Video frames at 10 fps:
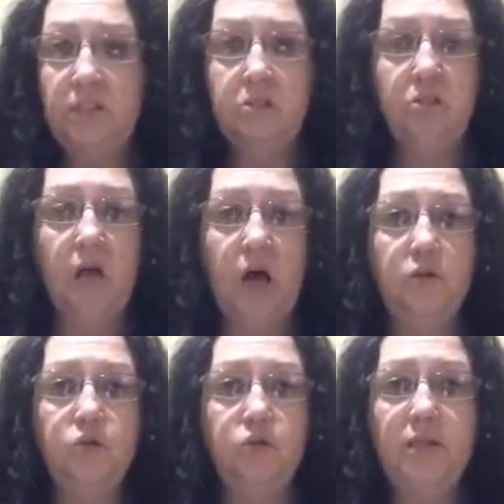to
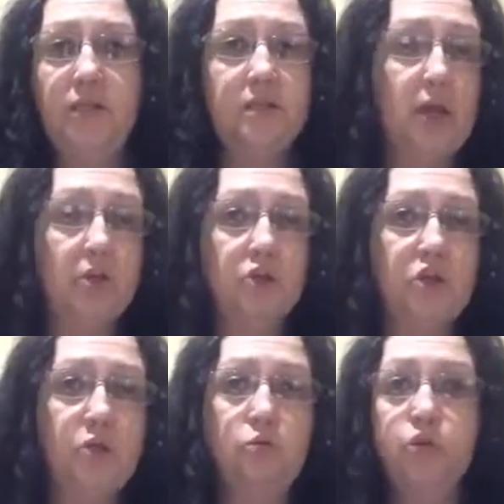Dollar Tree to Dollar
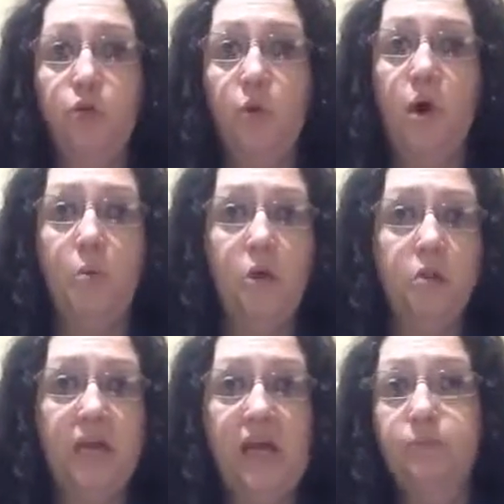General to the
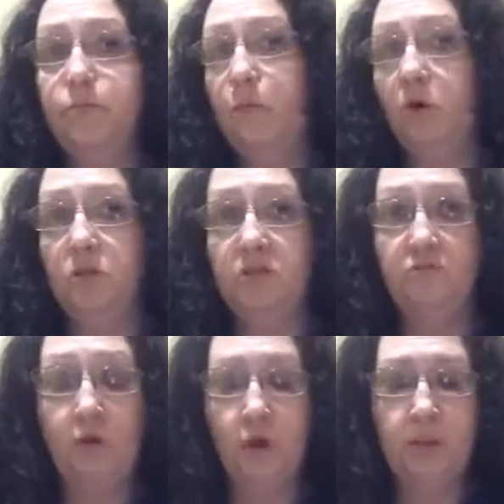Walmarts, Kmarts, and
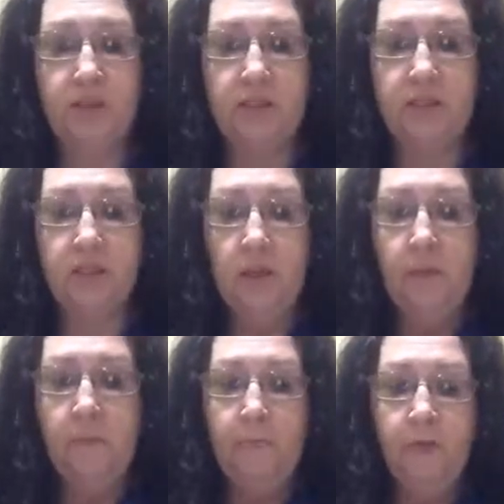pharmacies.
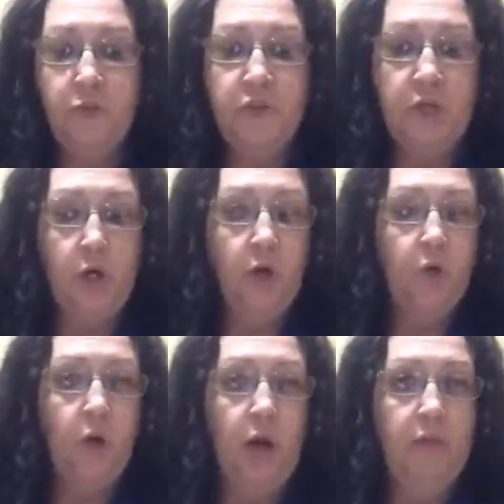
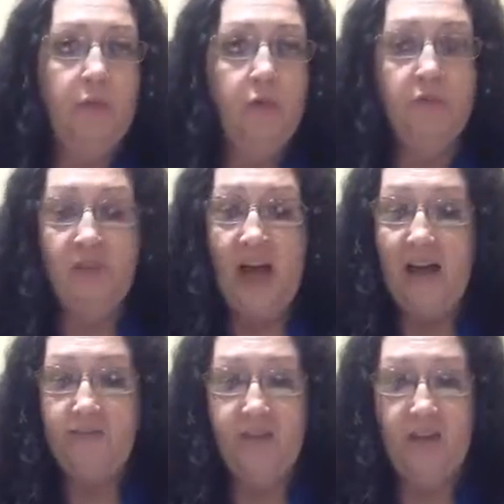So there are
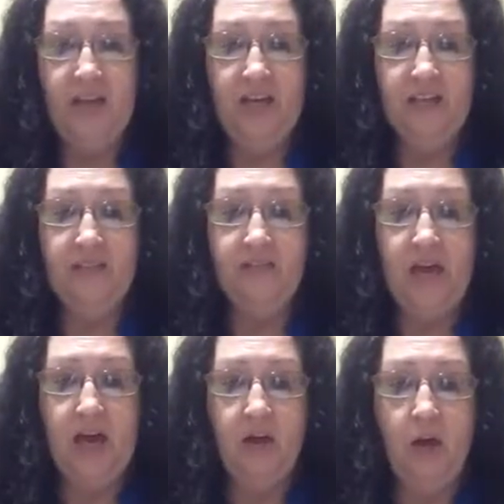5 things
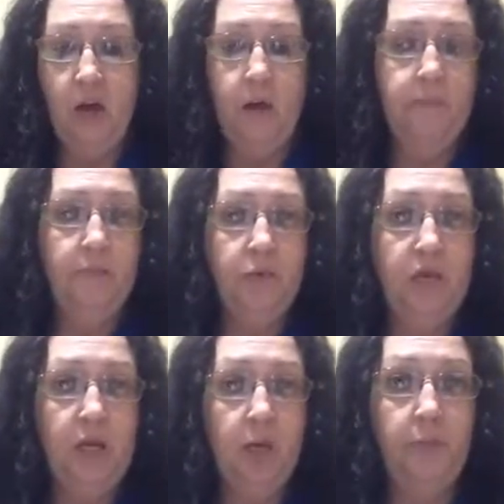that you
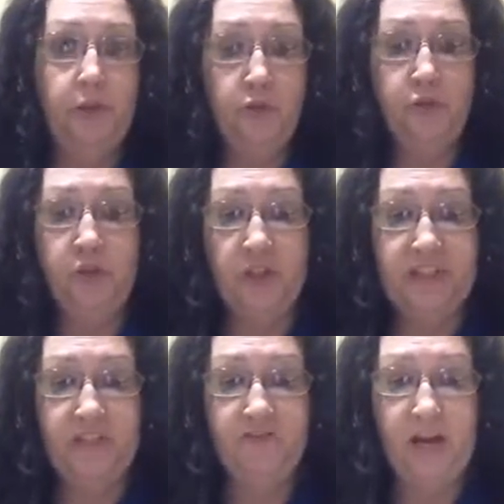can help use to
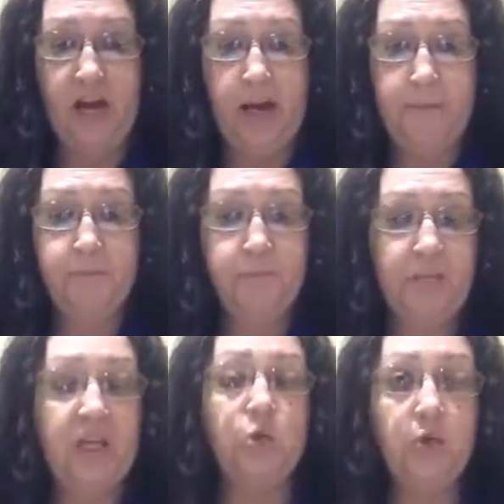identify
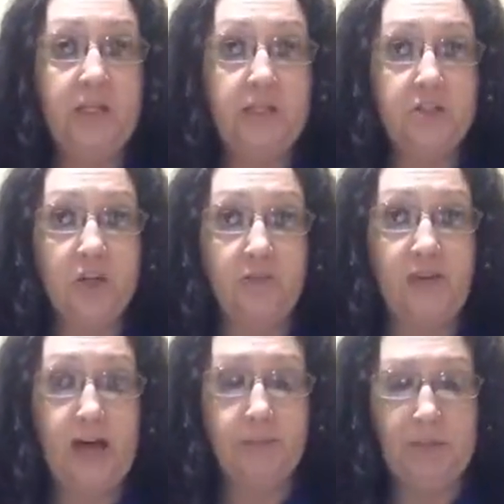ingredients on a
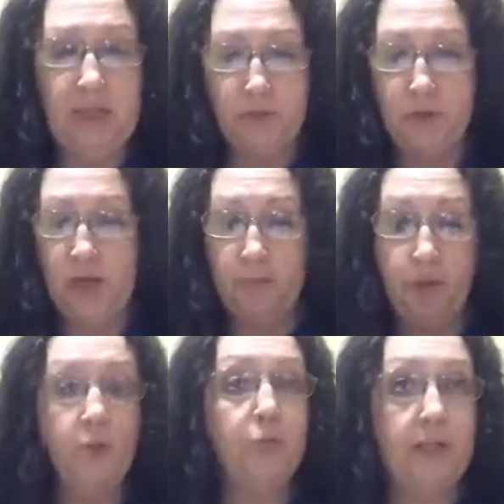vitamin label. So I'm
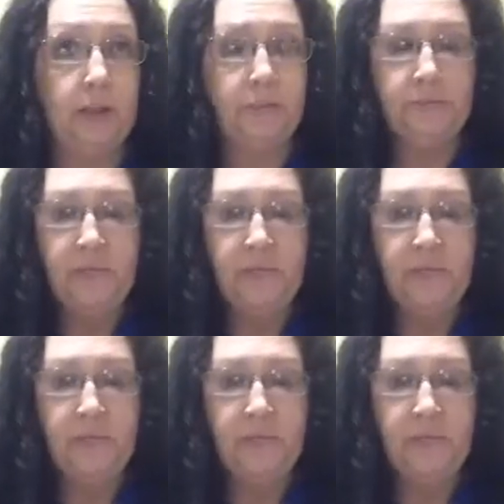going to read them.